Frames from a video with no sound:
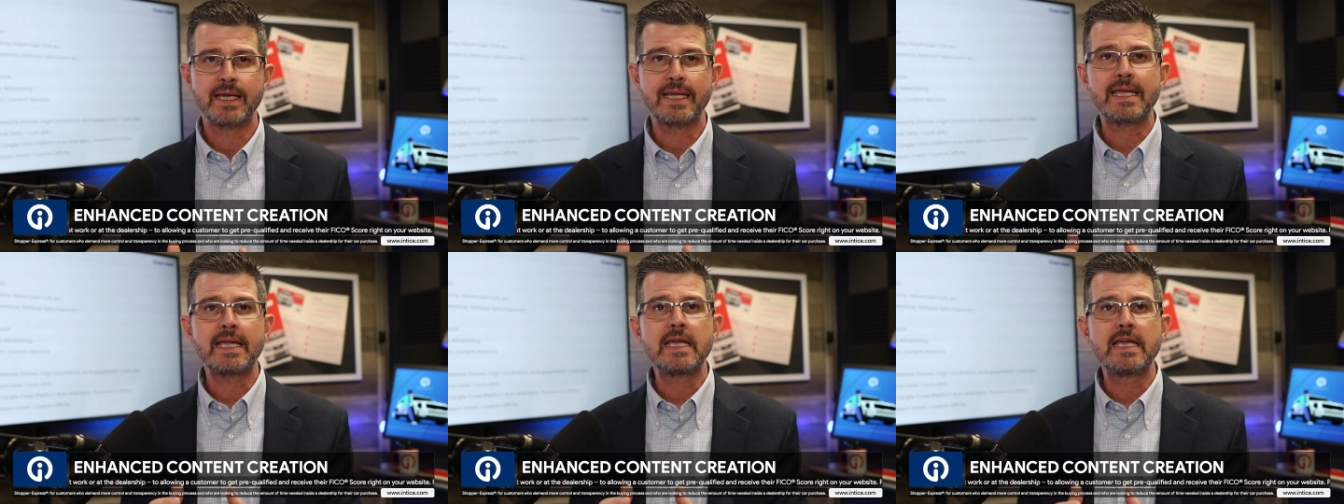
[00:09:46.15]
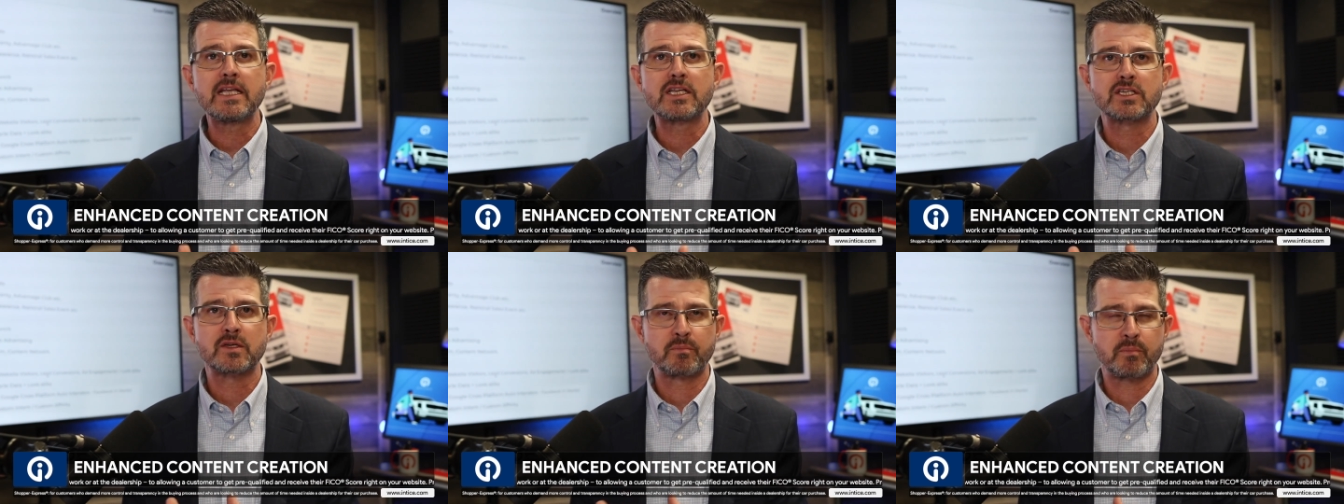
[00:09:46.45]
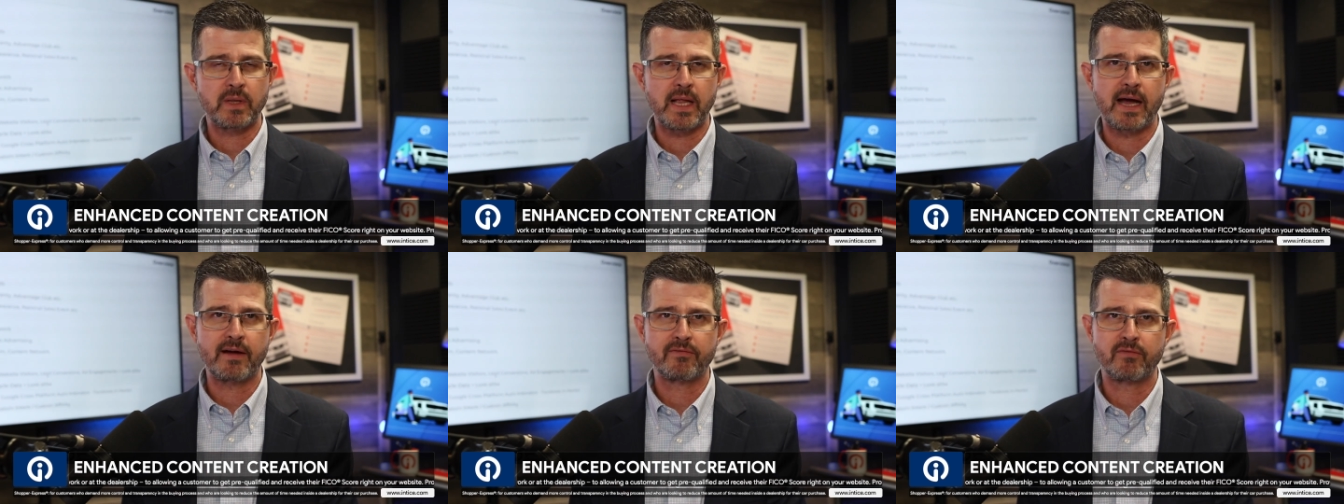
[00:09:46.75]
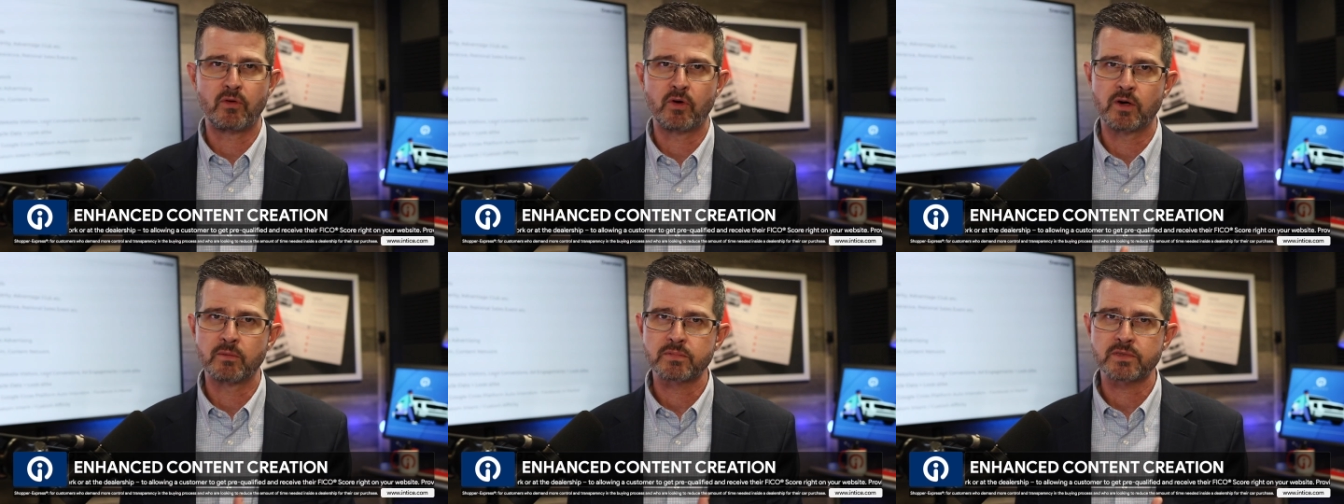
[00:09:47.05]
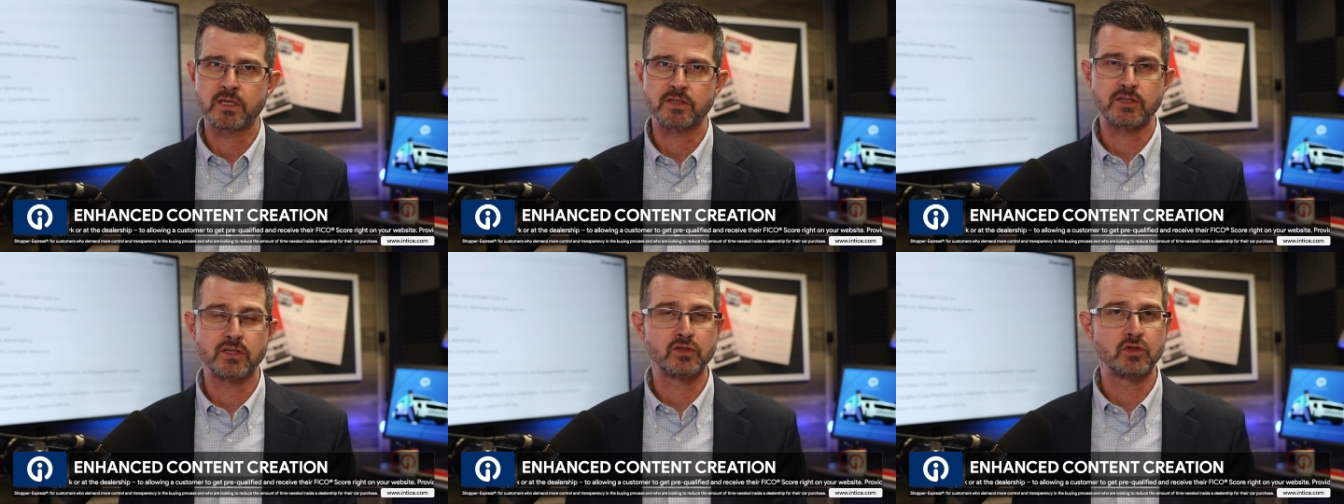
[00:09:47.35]
Each platform,
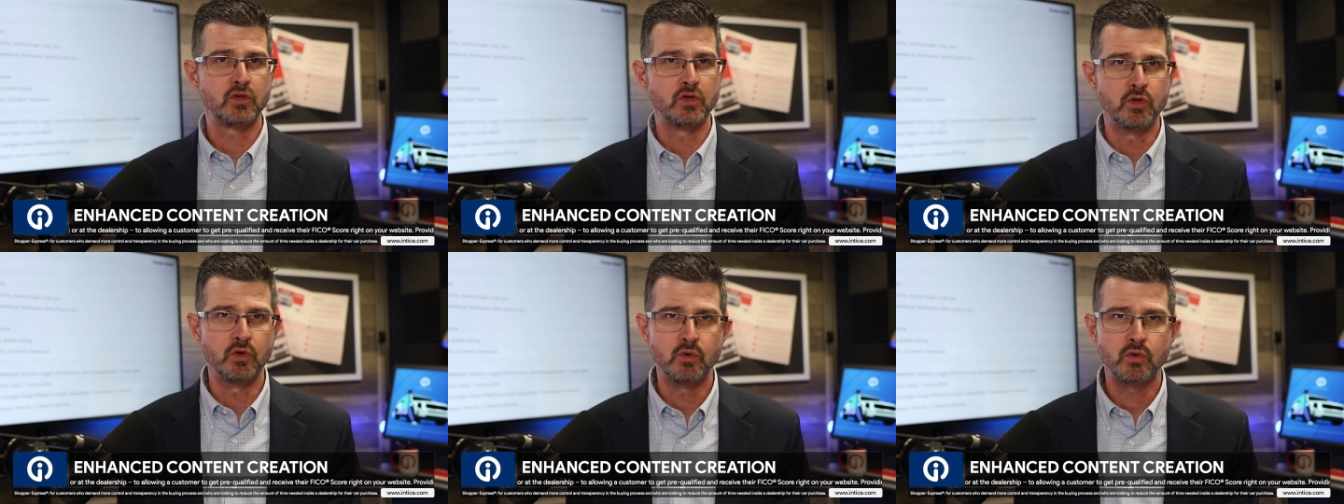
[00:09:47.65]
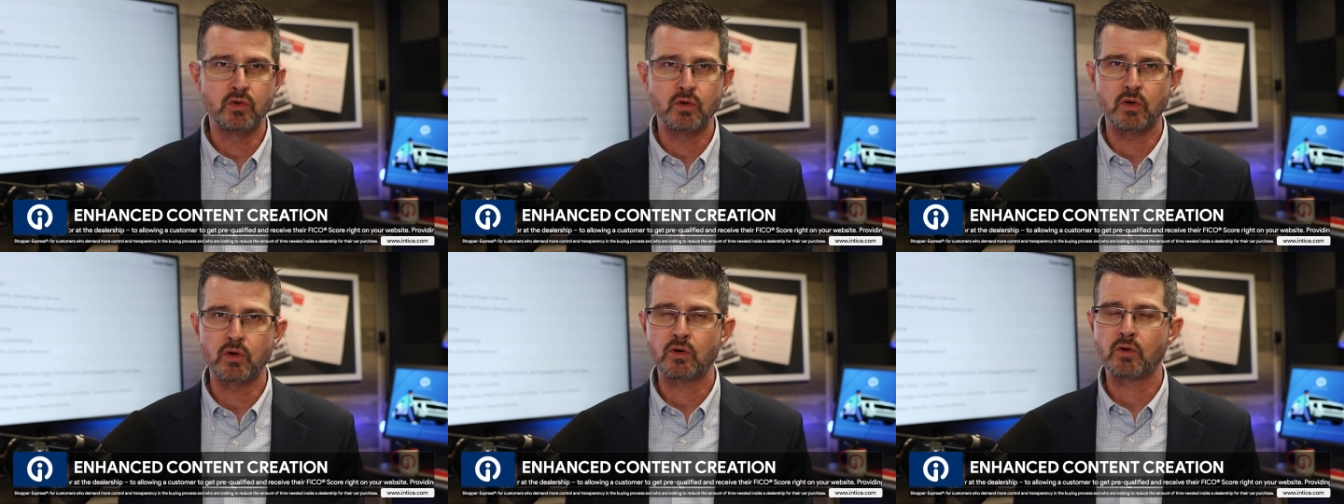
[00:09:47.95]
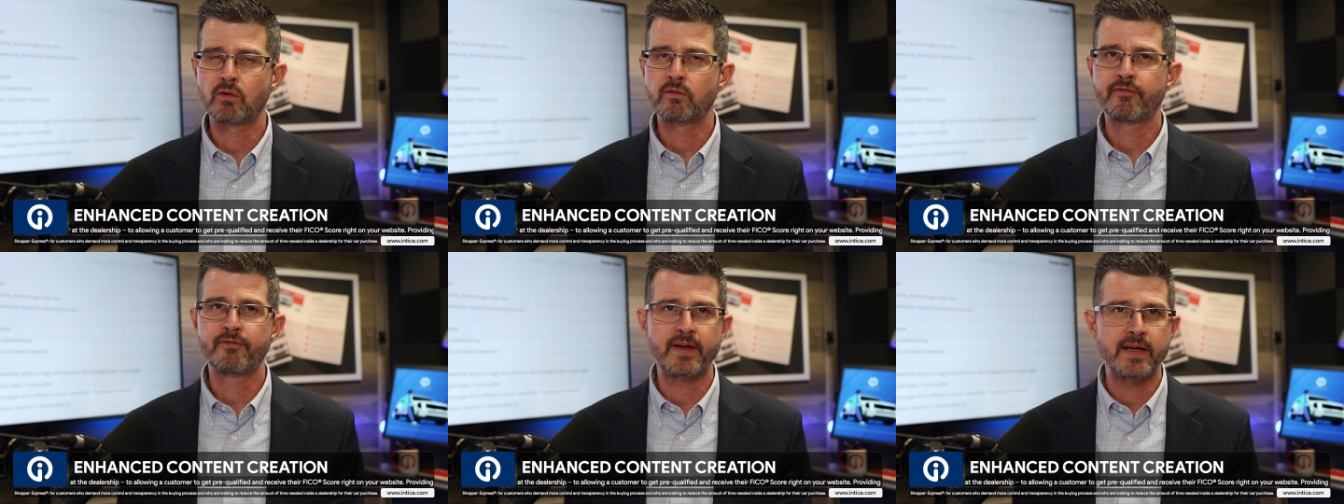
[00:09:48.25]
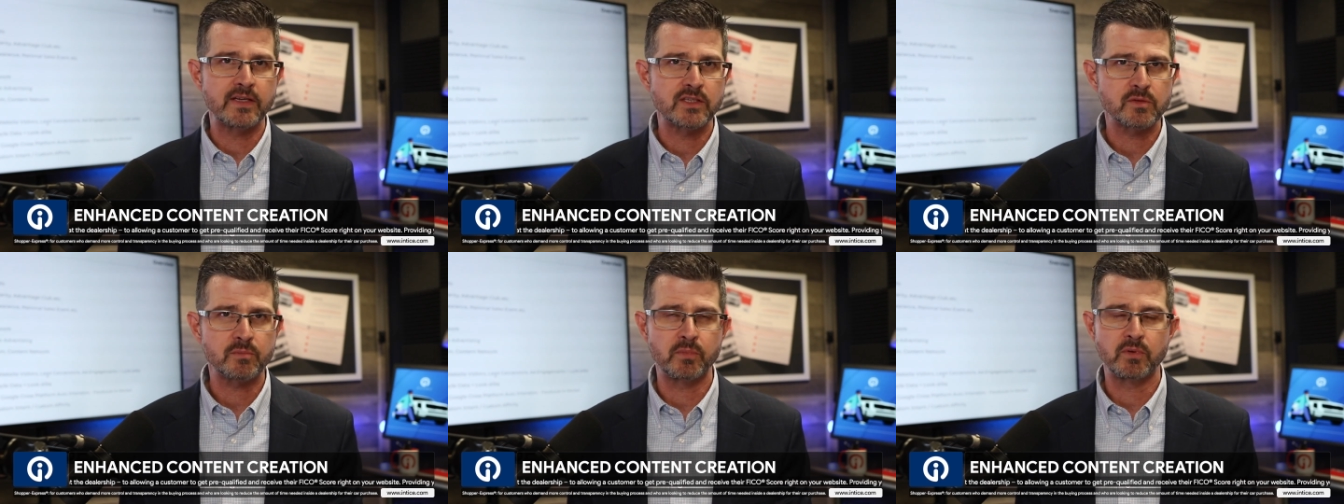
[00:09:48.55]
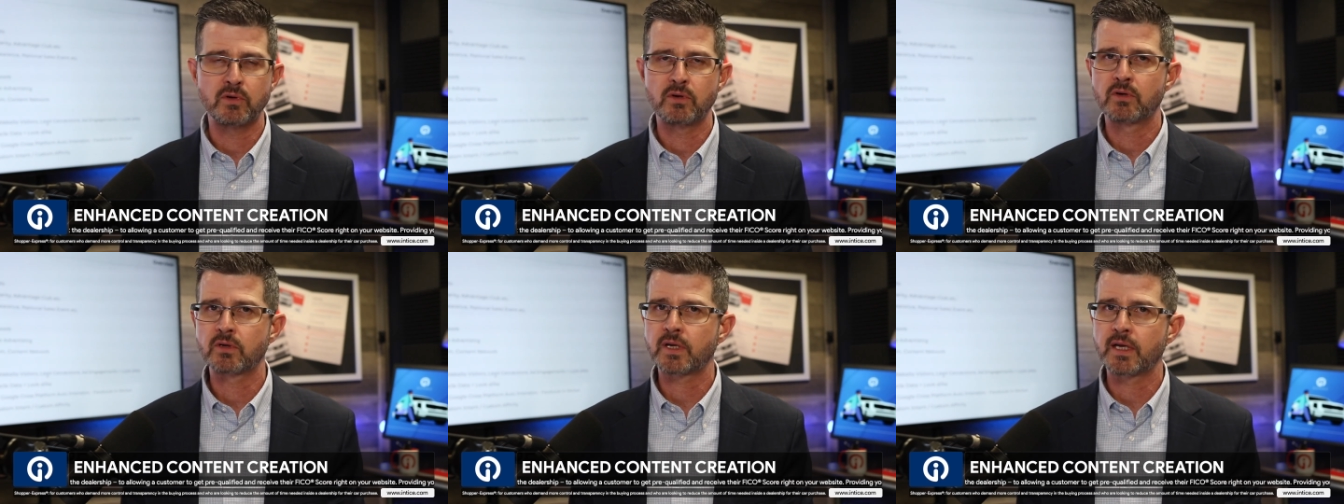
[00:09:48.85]
such as Google,
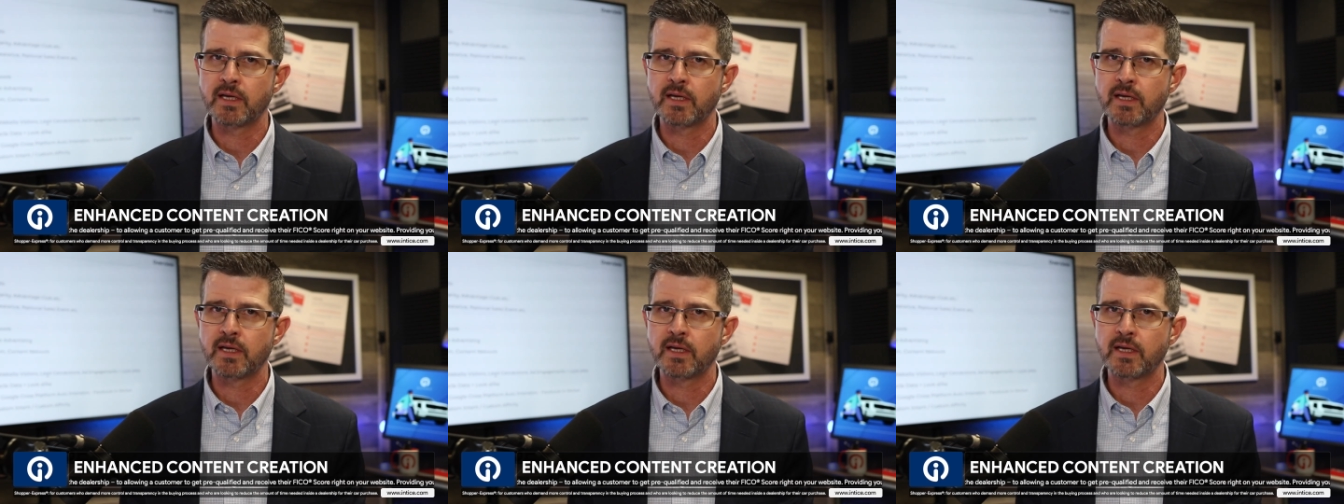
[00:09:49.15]
Facebook,